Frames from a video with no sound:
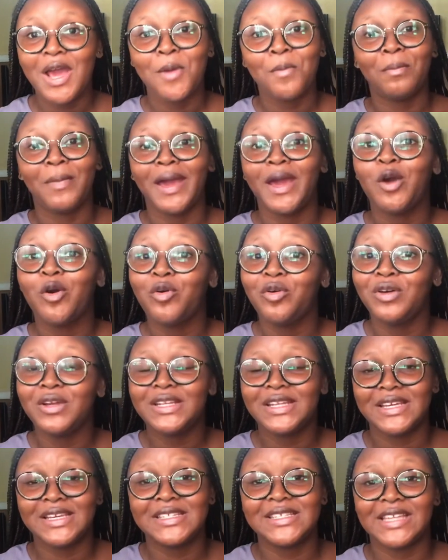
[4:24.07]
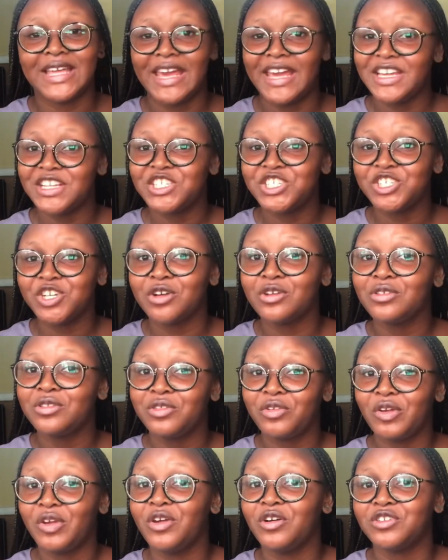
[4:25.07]
My code is Angel
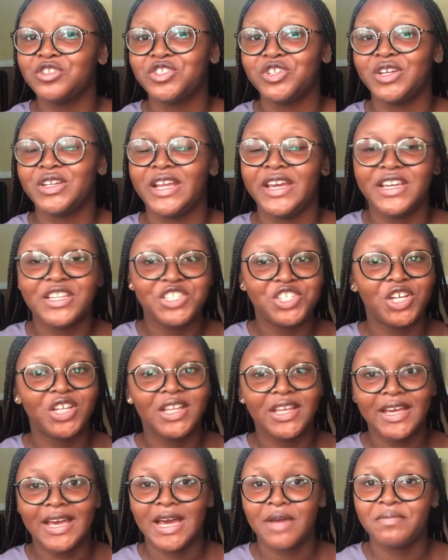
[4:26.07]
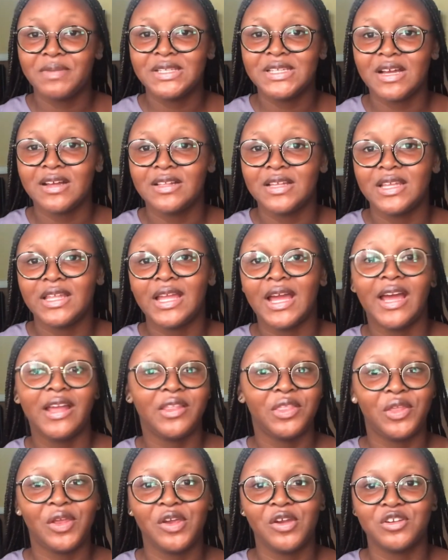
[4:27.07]
300. Angel in capital letter
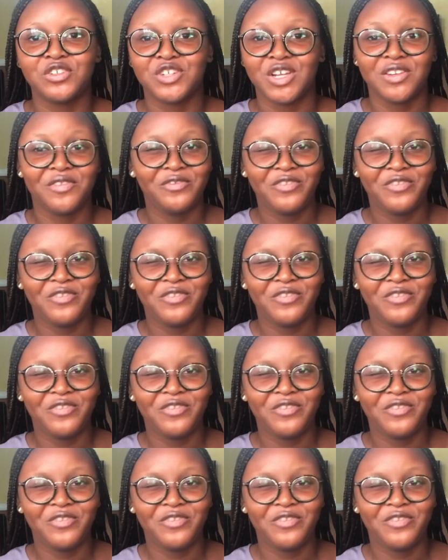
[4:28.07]
300.